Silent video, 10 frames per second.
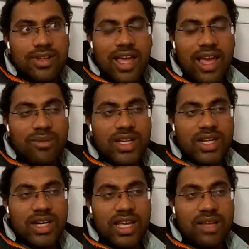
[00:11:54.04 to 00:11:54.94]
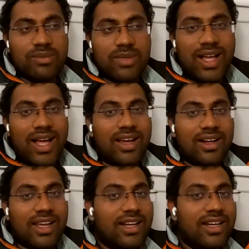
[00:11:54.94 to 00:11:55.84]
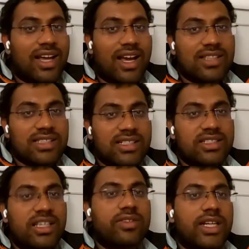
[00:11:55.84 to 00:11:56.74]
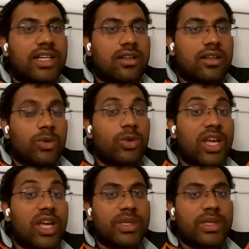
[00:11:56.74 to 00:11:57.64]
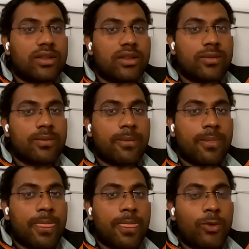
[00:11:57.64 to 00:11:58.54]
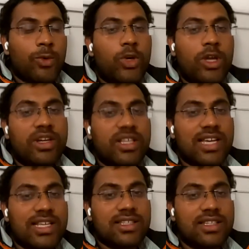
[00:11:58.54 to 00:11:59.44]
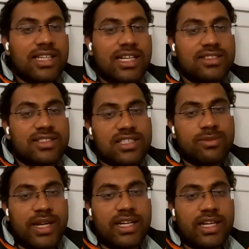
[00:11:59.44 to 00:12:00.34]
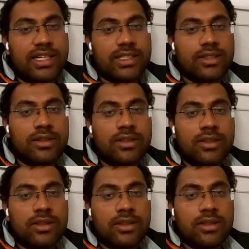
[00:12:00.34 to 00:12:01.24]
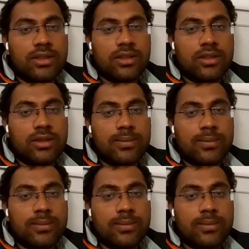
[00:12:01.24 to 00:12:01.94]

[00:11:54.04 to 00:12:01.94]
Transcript: I am that I am? Or can it ask itself that who am I? Whoever is asking that is just mind, right? Yeah,